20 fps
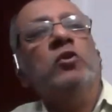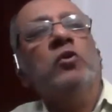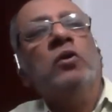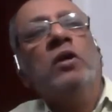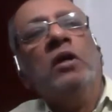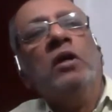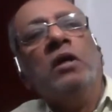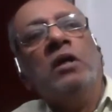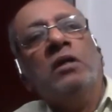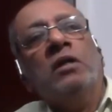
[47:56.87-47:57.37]
so you
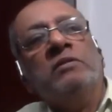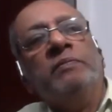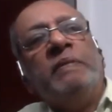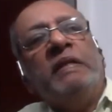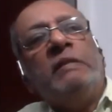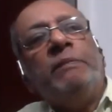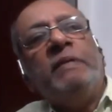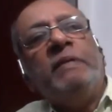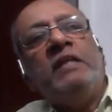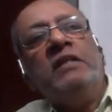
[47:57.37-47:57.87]

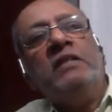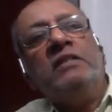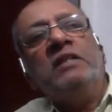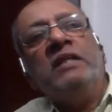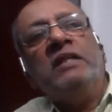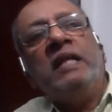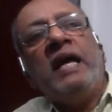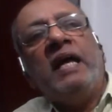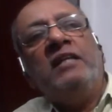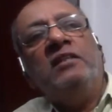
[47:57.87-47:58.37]

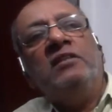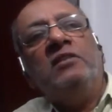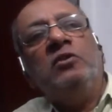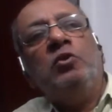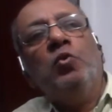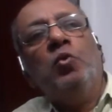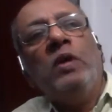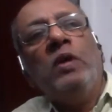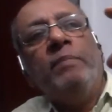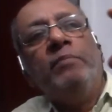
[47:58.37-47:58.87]
Smith-Petersen
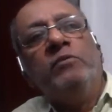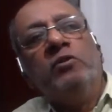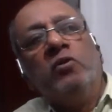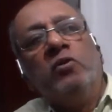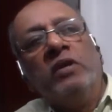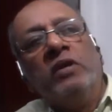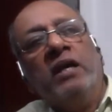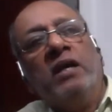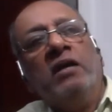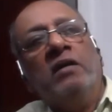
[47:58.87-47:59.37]
has two limbs,
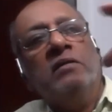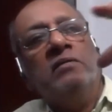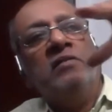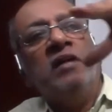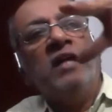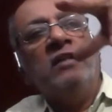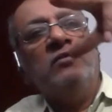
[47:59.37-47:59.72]
okay, a